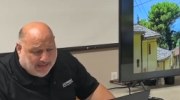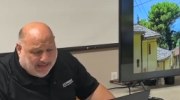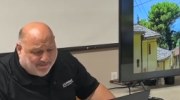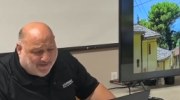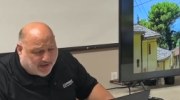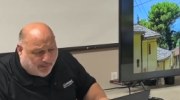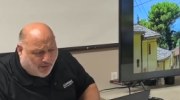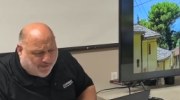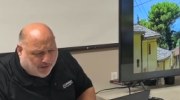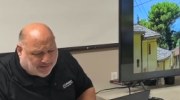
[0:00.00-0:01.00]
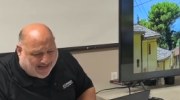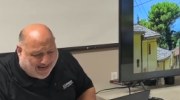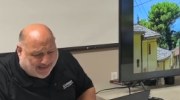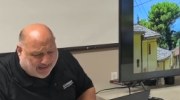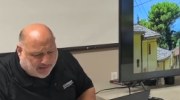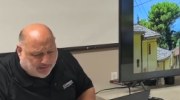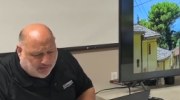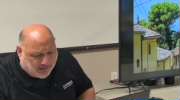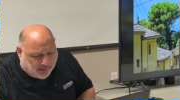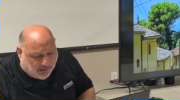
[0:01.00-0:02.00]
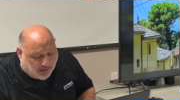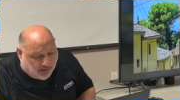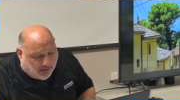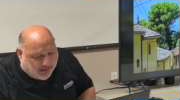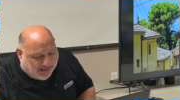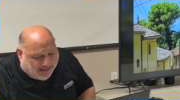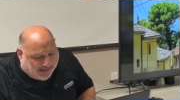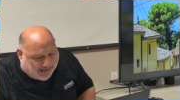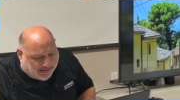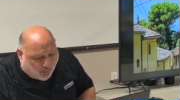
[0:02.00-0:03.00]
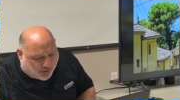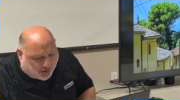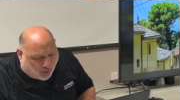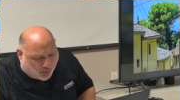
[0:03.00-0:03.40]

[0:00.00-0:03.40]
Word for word: If I come over here to edit, and we're going to go